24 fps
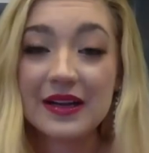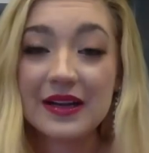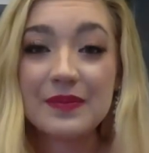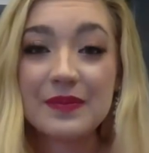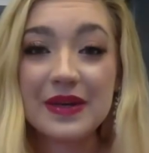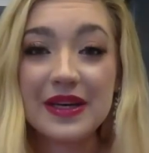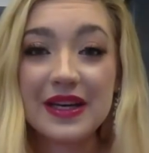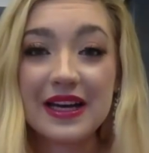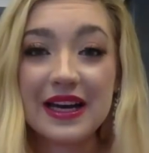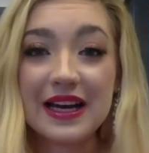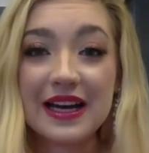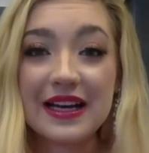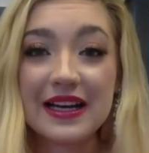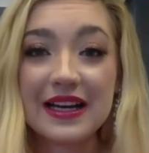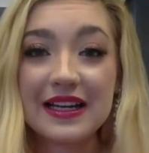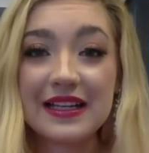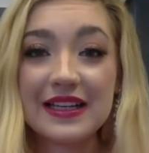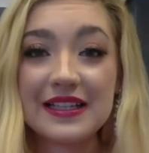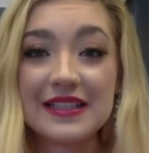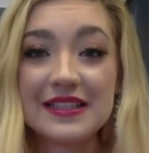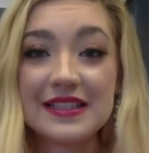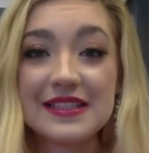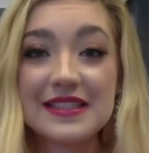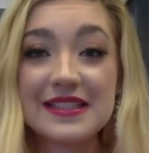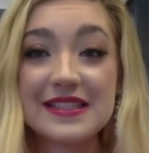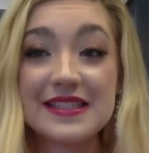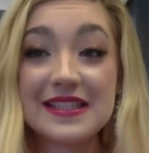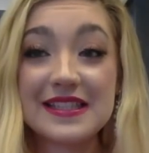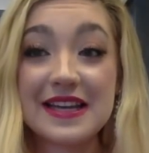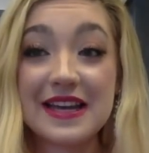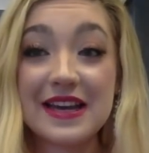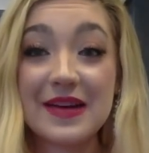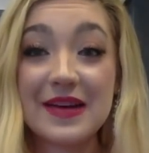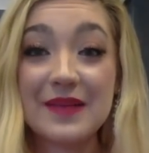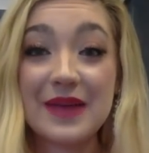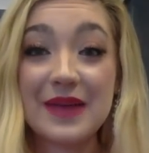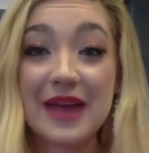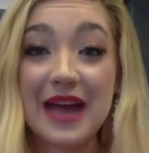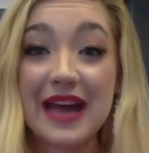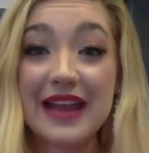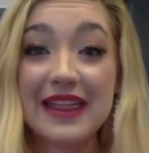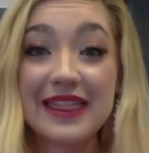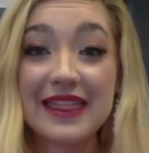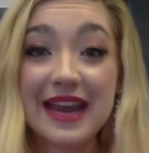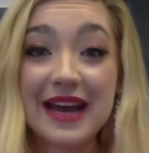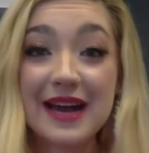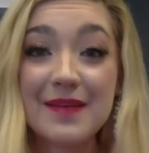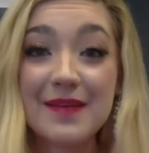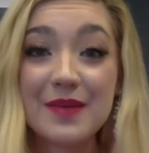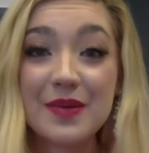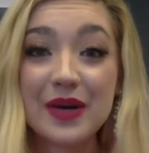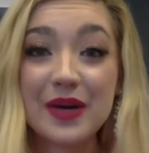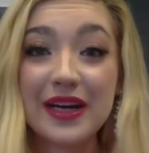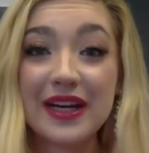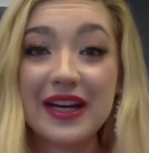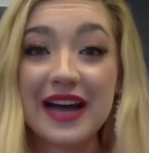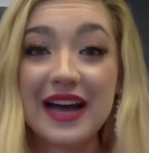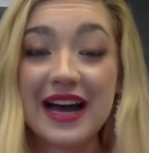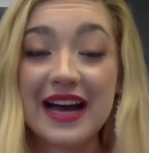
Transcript: because um, at that point,